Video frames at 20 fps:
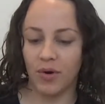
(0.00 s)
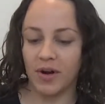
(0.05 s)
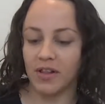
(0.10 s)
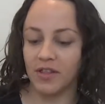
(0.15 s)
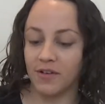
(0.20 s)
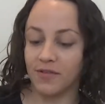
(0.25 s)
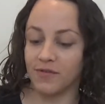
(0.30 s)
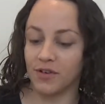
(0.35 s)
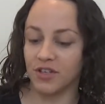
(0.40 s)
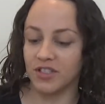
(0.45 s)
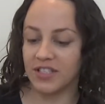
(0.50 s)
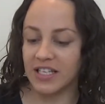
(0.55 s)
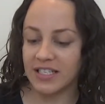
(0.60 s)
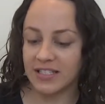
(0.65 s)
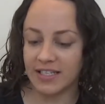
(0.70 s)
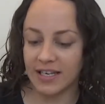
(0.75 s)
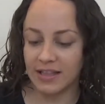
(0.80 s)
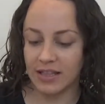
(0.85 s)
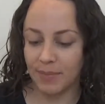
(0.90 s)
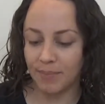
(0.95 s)
one of the first
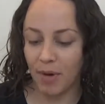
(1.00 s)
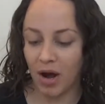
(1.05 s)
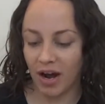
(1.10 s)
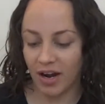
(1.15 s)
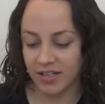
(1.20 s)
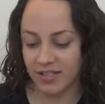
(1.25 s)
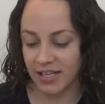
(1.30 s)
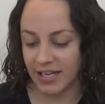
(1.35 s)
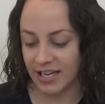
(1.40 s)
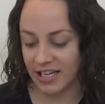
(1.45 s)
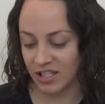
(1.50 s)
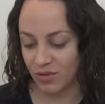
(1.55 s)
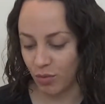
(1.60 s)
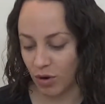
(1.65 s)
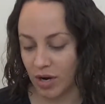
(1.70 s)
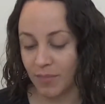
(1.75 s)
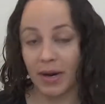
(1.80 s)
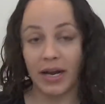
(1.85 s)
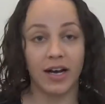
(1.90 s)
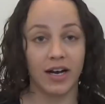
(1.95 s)
things in the box is
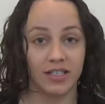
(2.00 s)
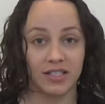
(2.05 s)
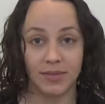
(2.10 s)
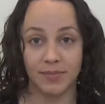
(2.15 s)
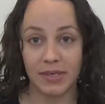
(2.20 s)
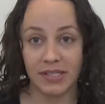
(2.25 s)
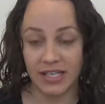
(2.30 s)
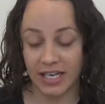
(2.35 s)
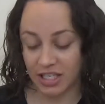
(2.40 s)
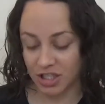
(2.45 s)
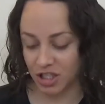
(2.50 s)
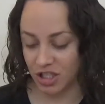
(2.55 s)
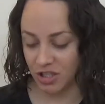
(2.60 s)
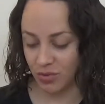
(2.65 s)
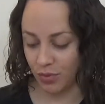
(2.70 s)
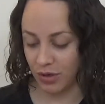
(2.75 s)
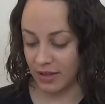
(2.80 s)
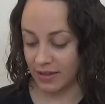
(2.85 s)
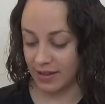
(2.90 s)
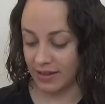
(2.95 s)
one of my
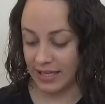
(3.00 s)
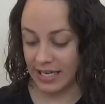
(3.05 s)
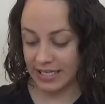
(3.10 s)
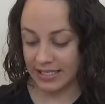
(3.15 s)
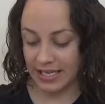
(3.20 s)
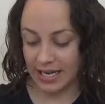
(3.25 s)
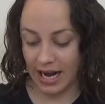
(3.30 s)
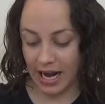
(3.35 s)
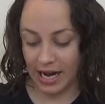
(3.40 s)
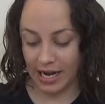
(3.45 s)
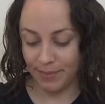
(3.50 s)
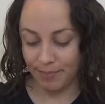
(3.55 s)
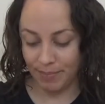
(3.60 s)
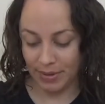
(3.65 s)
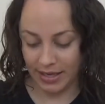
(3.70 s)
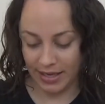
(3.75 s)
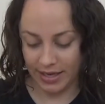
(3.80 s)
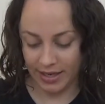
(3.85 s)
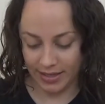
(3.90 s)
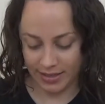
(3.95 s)
customizations, one of the things that I
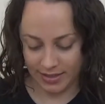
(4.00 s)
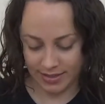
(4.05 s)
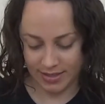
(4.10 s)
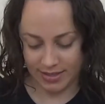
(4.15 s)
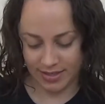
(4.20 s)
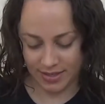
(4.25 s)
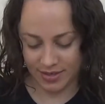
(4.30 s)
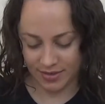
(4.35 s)
picked.